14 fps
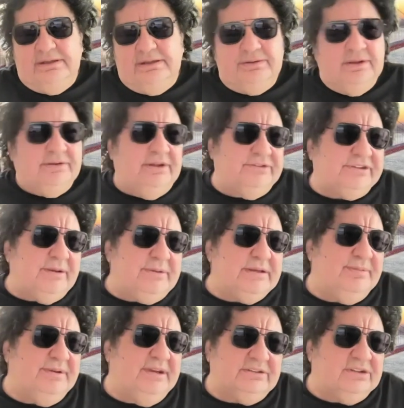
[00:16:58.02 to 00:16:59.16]
there's something
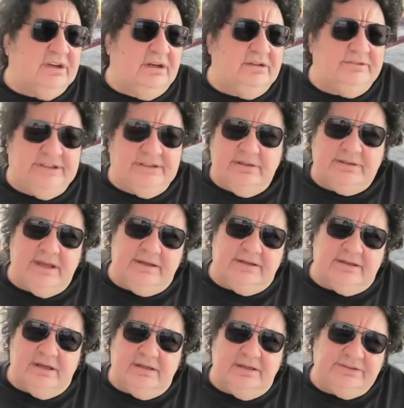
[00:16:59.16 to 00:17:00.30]
about
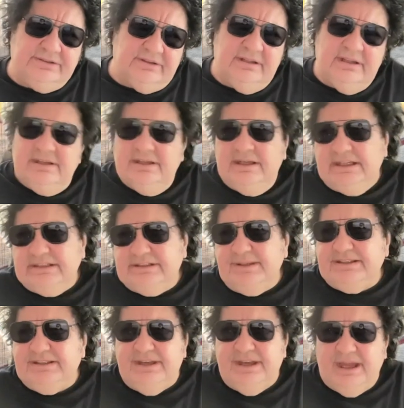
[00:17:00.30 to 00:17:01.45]
COVID, it's a bit
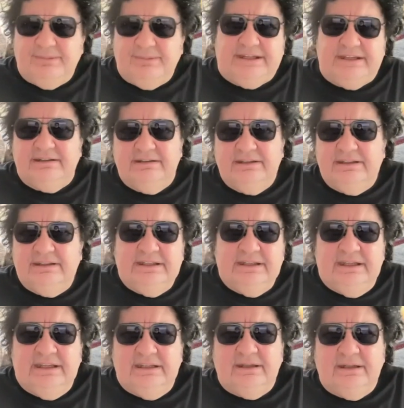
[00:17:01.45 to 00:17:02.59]
numbing.
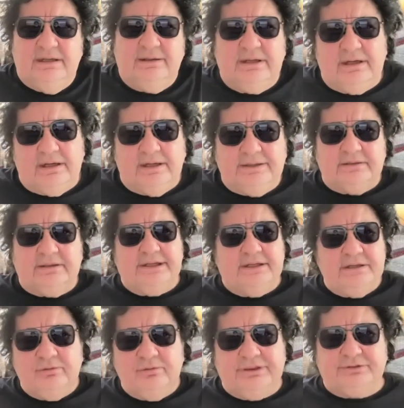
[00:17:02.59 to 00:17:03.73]
And I don't
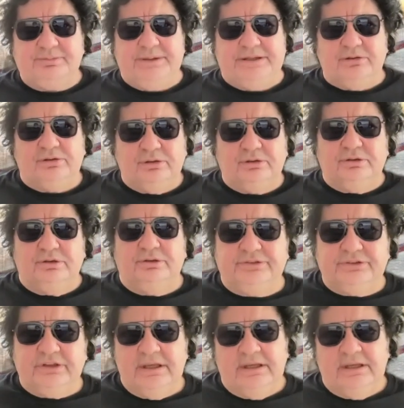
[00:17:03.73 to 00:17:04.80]
know whether it's because